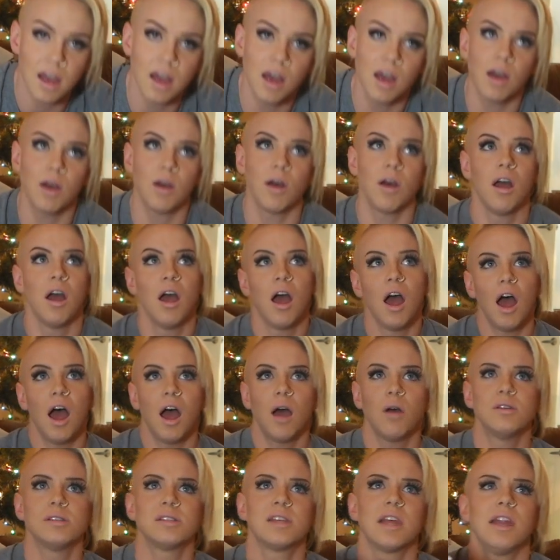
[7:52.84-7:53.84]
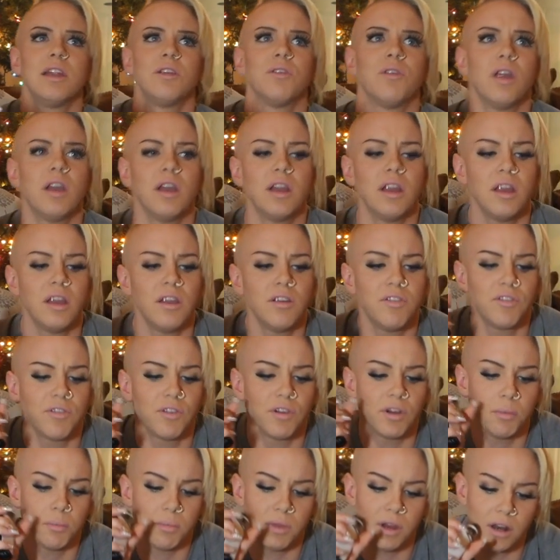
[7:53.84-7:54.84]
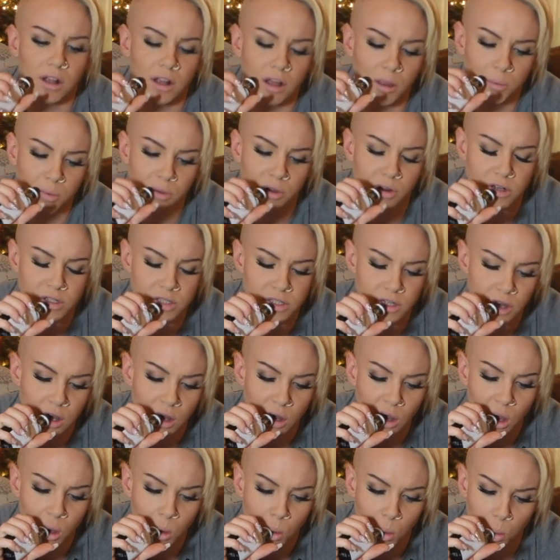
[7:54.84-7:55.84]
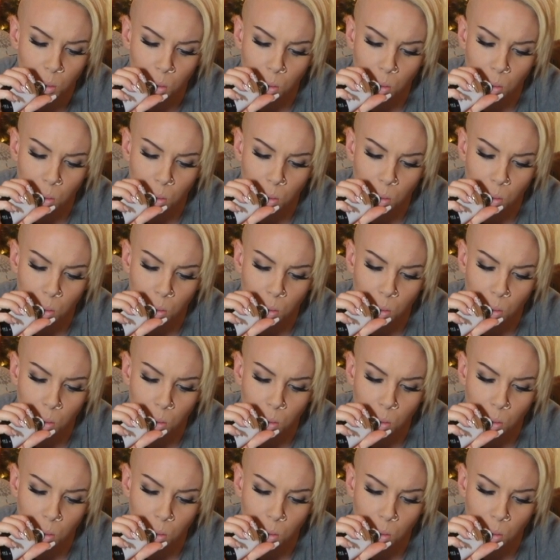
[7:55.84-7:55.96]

I was getting ready for a meet a couple years ago,